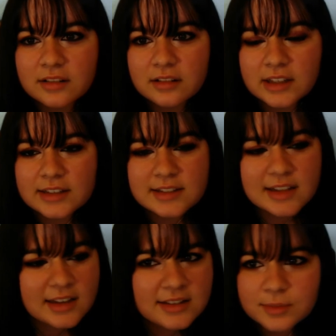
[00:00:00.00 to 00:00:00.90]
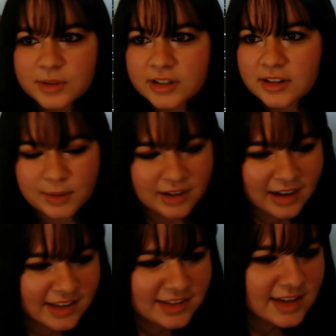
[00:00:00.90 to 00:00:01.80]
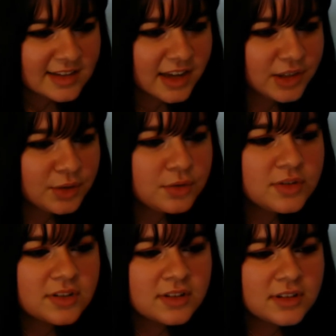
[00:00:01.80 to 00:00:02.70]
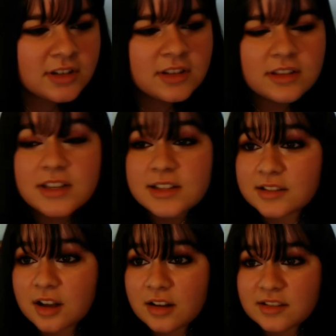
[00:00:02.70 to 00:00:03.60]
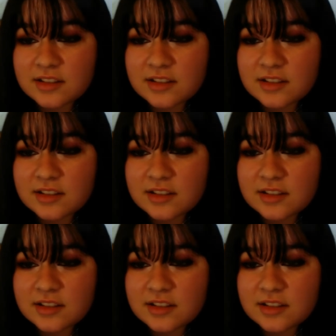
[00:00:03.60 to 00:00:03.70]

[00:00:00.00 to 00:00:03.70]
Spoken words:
It says, it says I used these songs in the